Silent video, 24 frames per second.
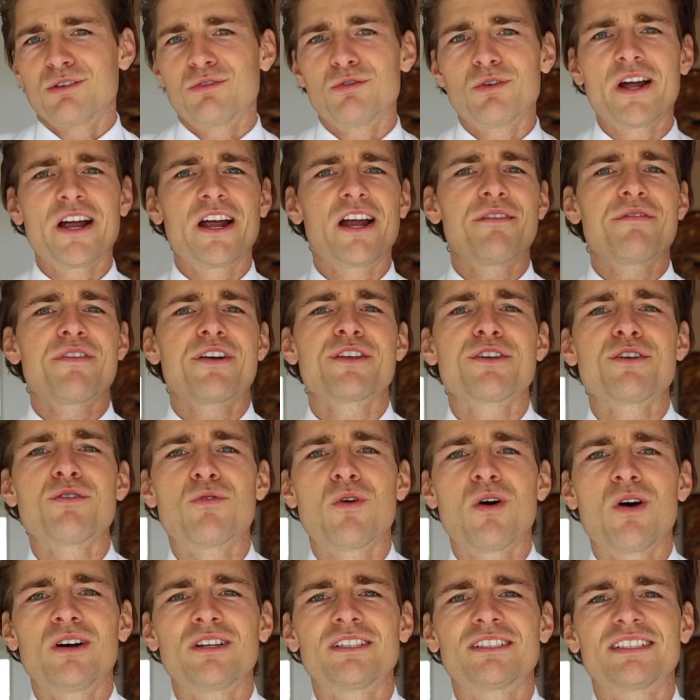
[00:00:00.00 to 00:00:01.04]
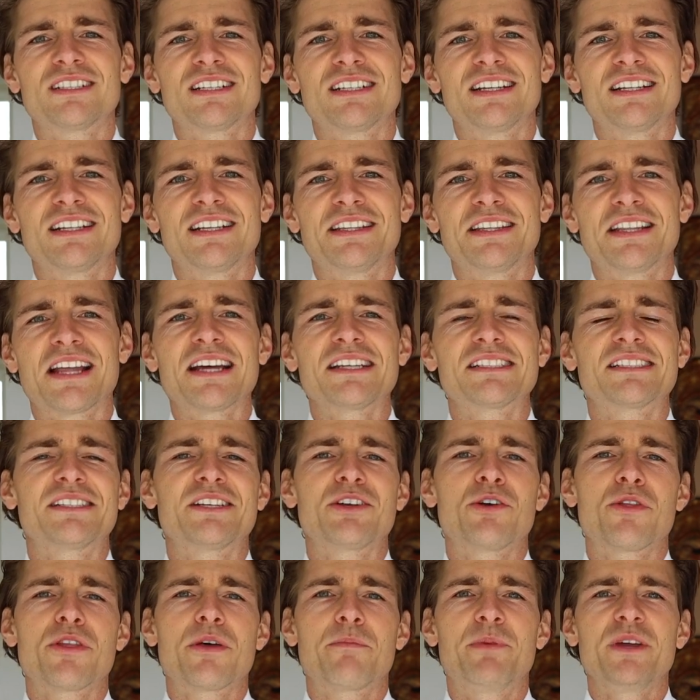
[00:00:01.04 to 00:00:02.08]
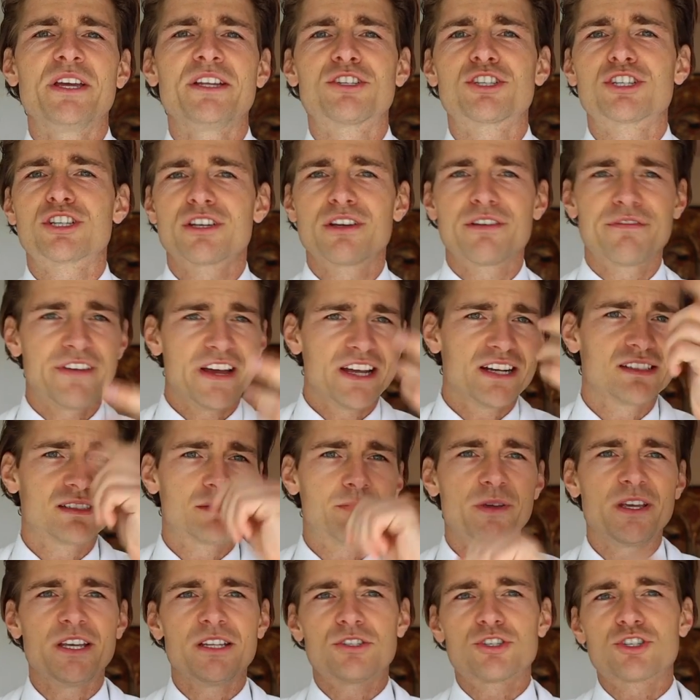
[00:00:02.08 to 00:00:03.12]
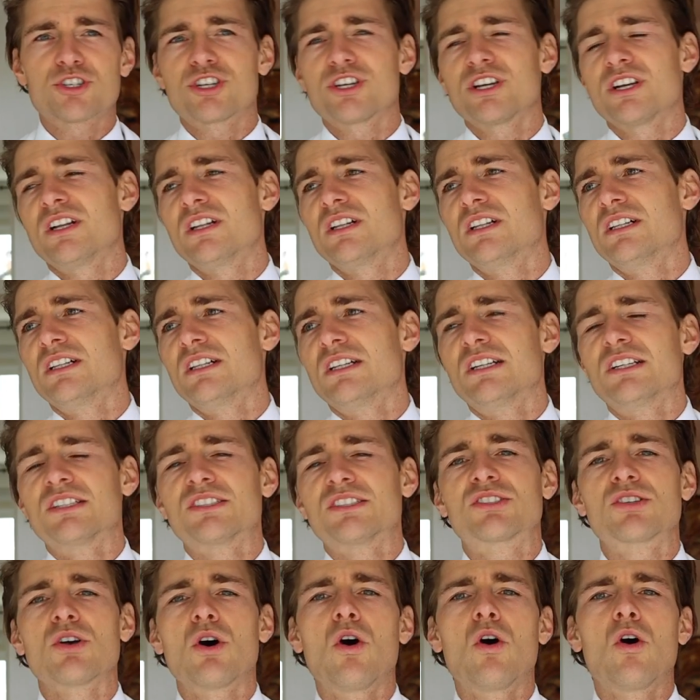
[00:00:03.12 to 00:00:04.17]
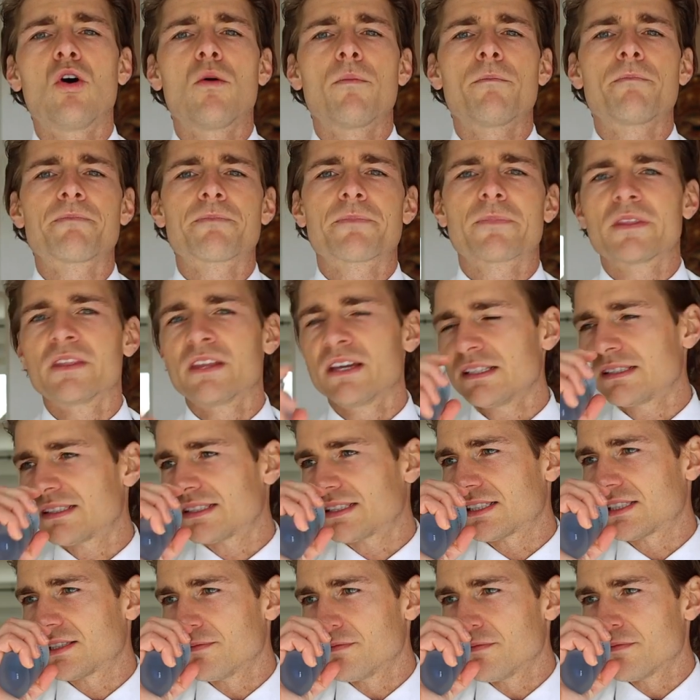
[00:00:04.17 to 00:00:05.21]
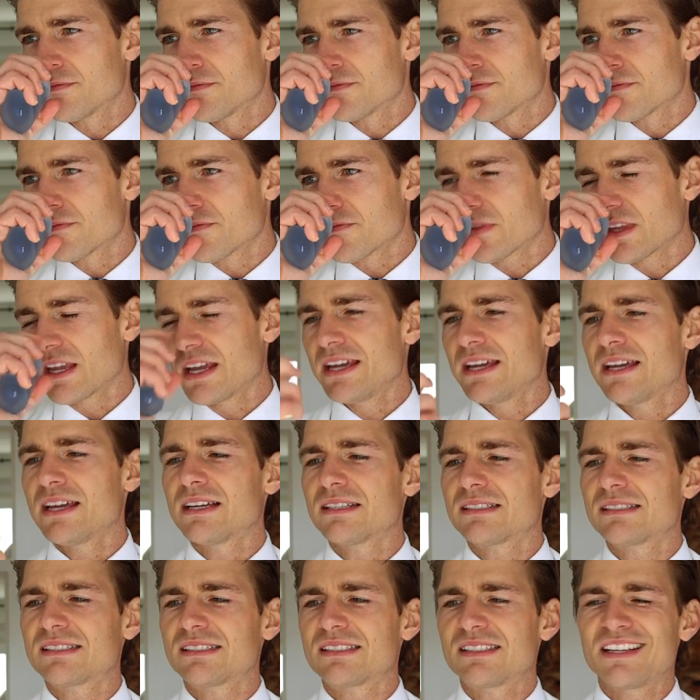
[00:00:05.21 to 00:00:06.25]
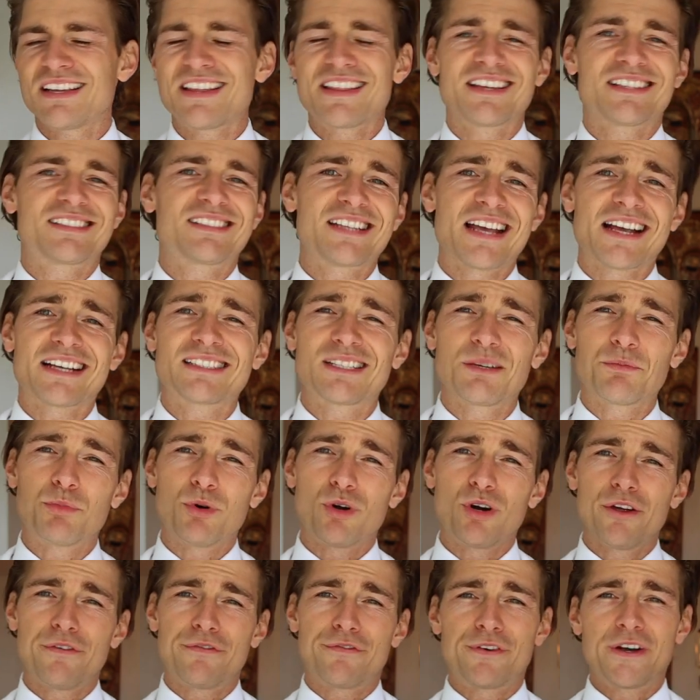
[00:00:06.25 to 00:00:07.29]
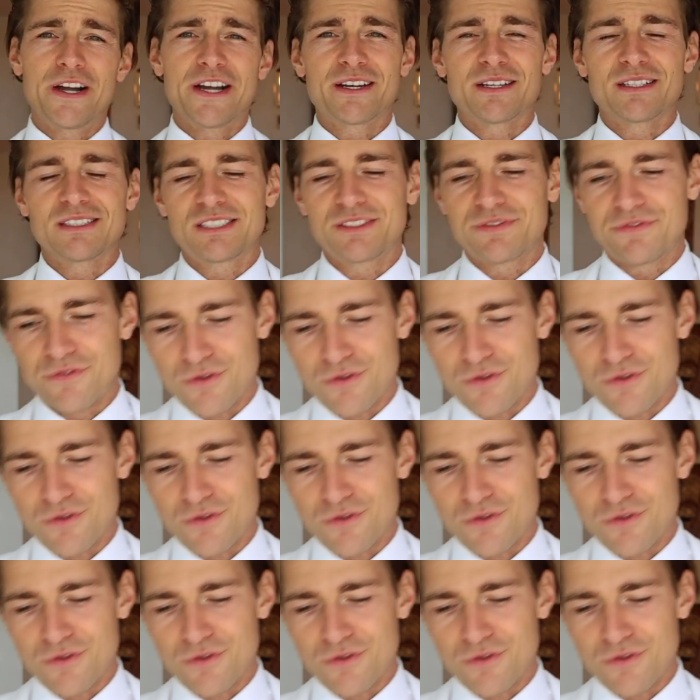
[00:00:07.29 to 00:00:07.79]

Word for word: wherever you want, nicely on the beach, Venice Beach. So this is the sexy boy fragrance